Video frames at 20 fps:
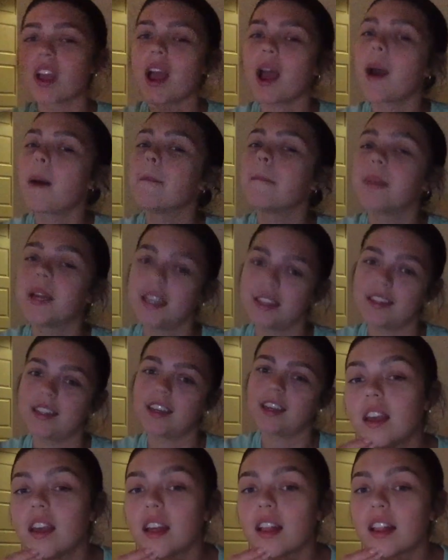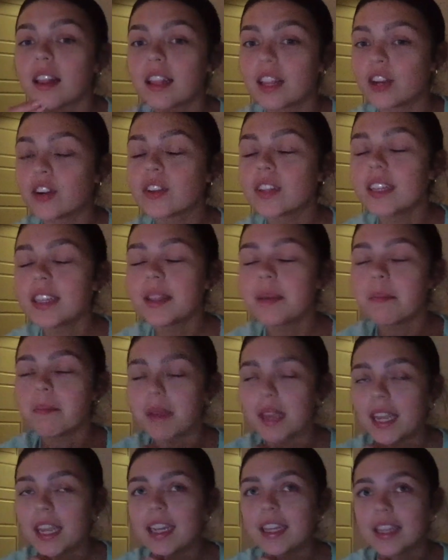amazing. Literally the
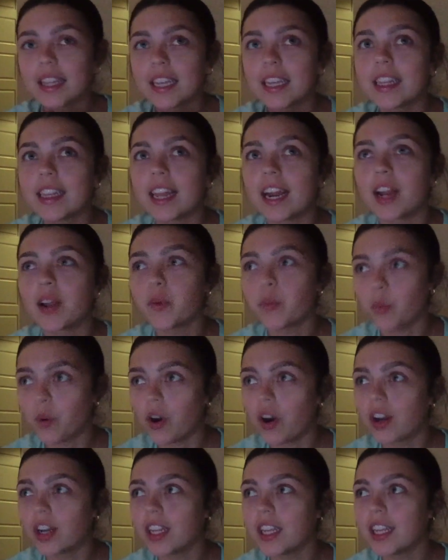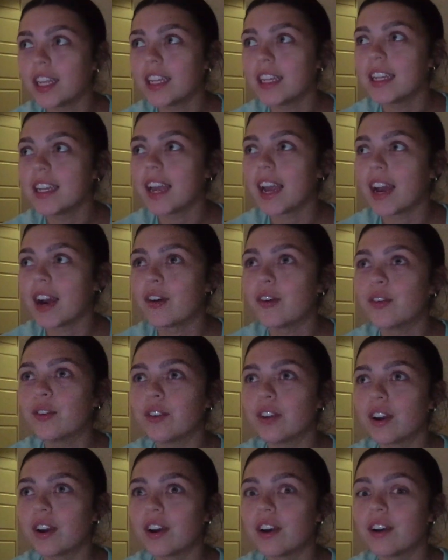main thing that I wanted out
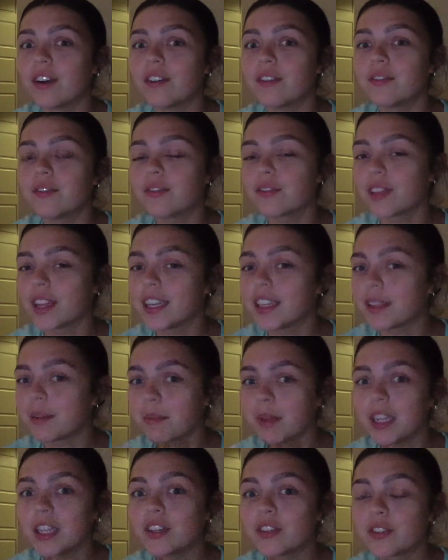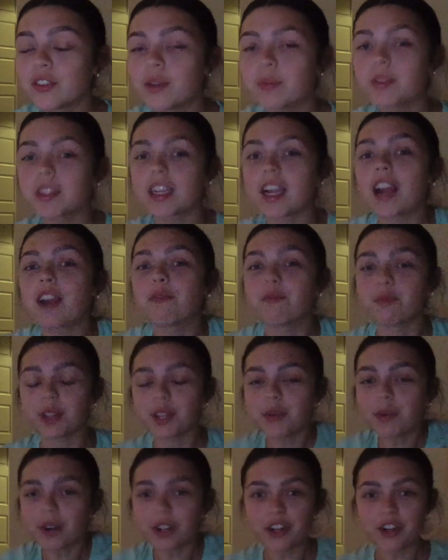of like the meet and greet was like, I really
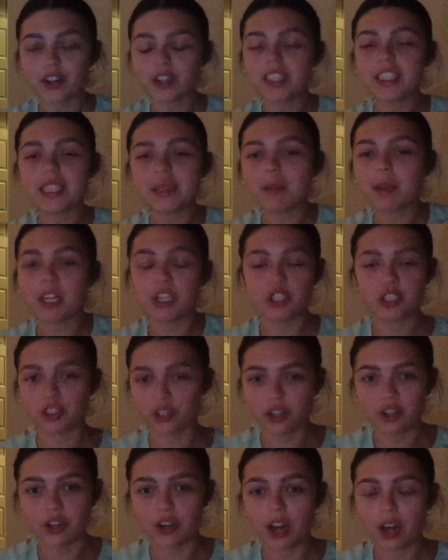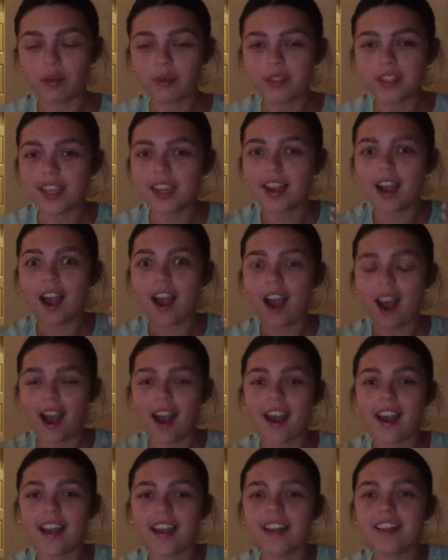wanted her to see my shirt. I was like,
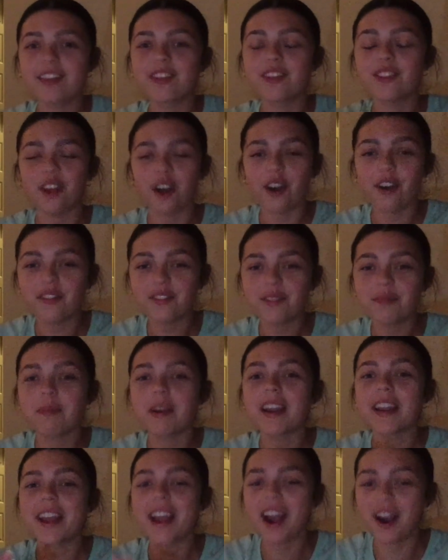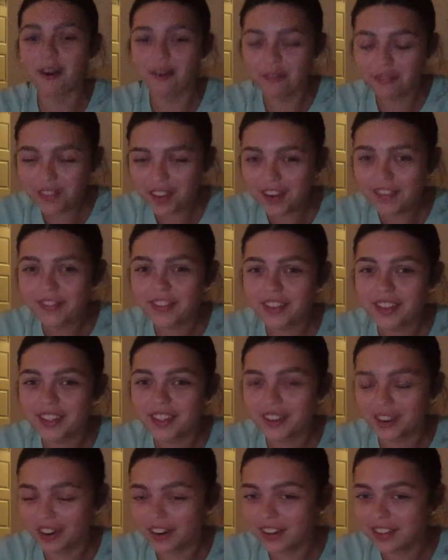I loved my outfit for the
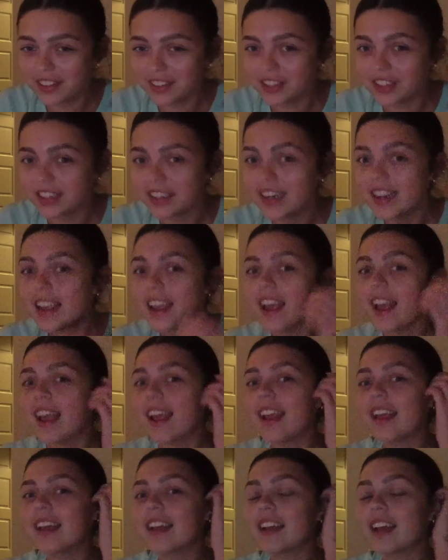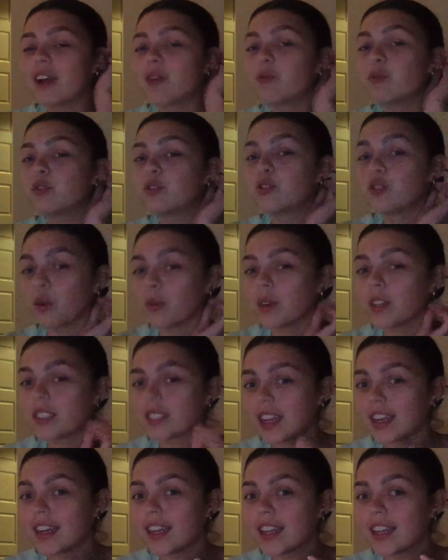concert and I was so
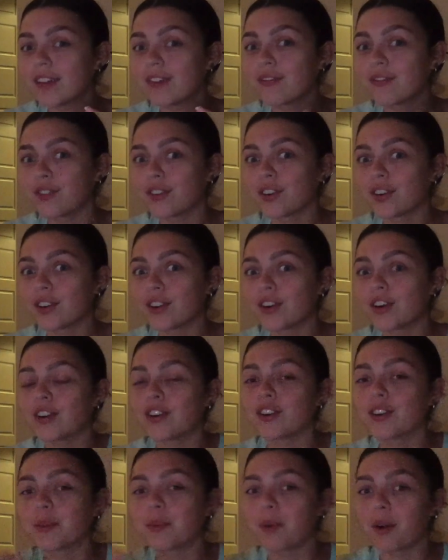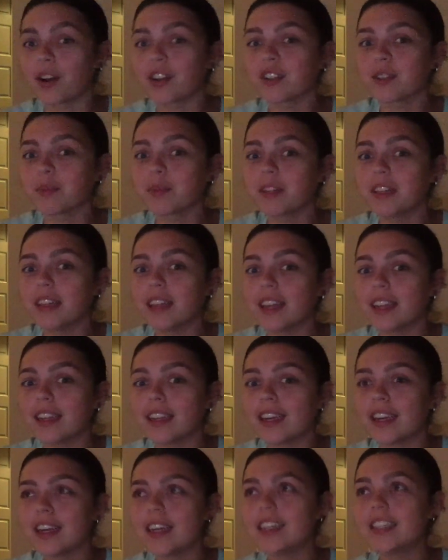excited for her to possibly like
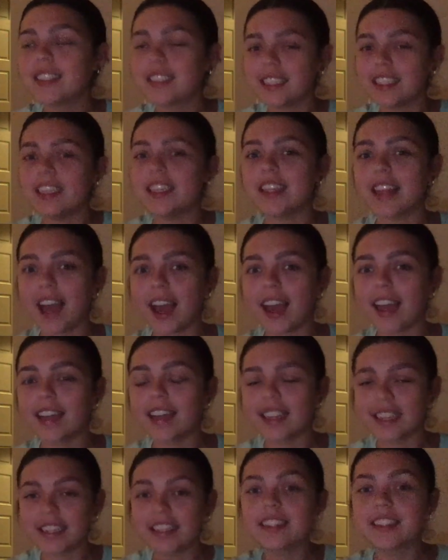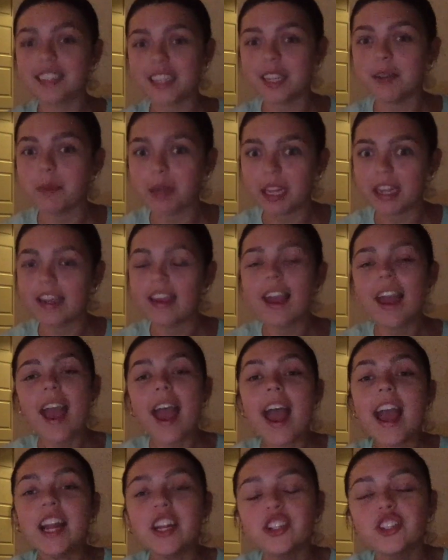see that and like see me.
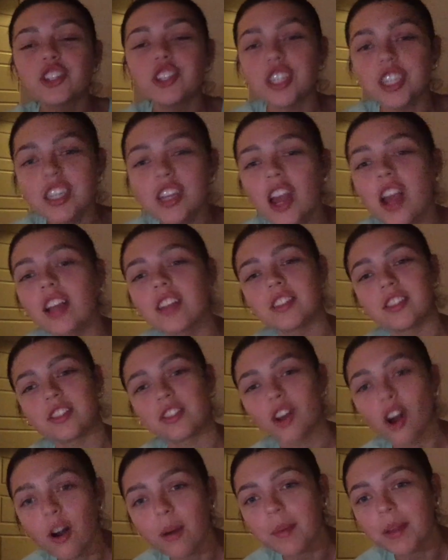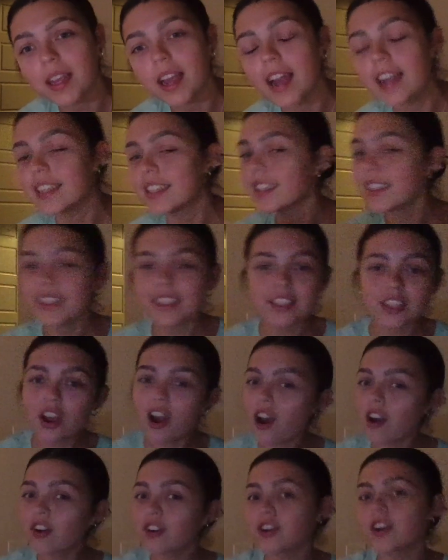And she saw me. I didn't get to
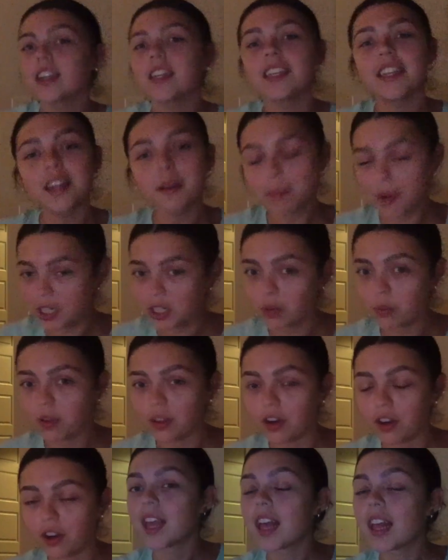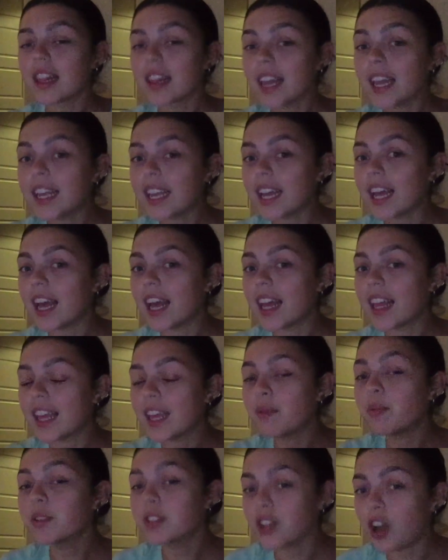hug her. I didn't get a picture with her. Like, it
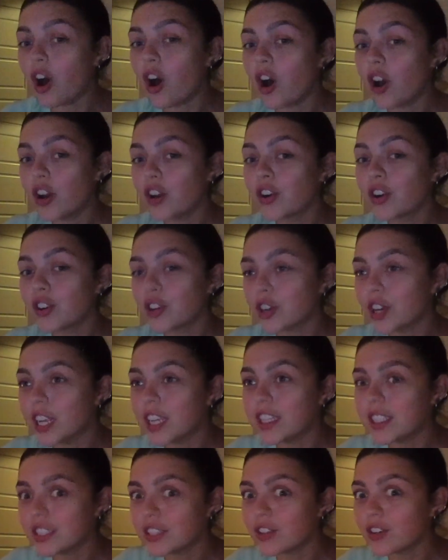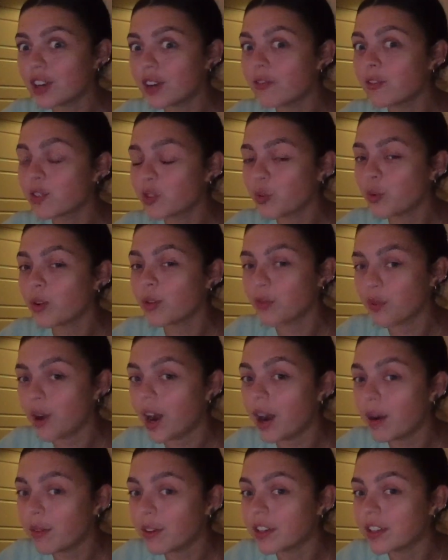was on her Instagram for 24
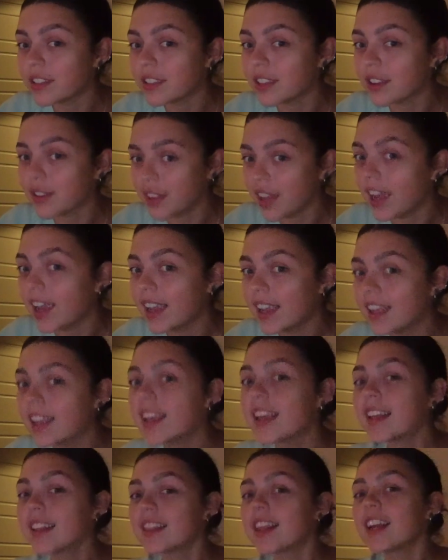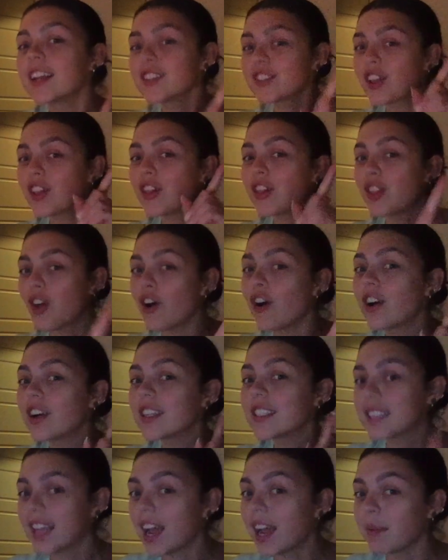hours. Okay. That is a long
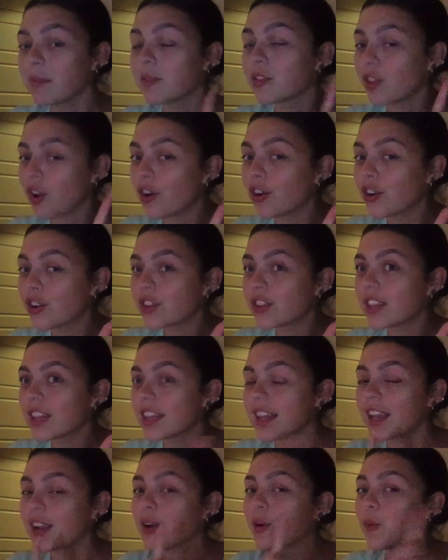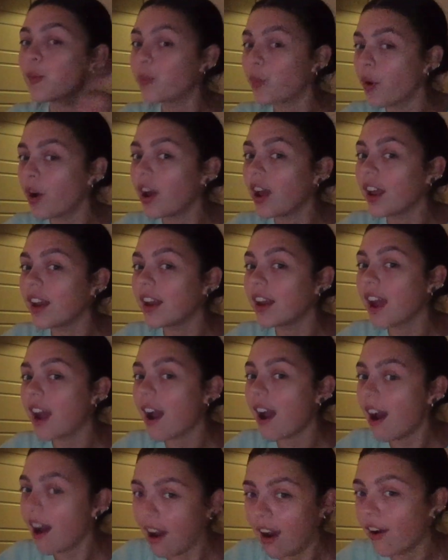time, longer than like one
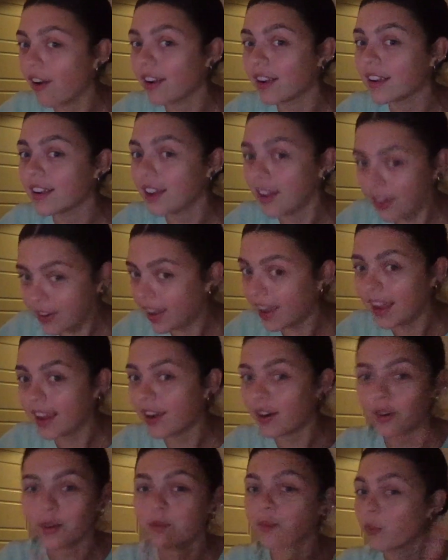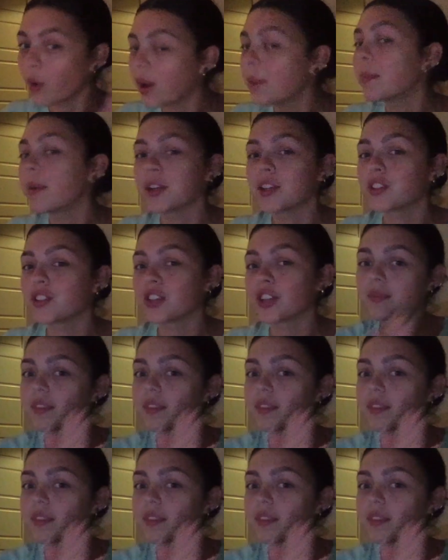hug. Okay. Or in one picture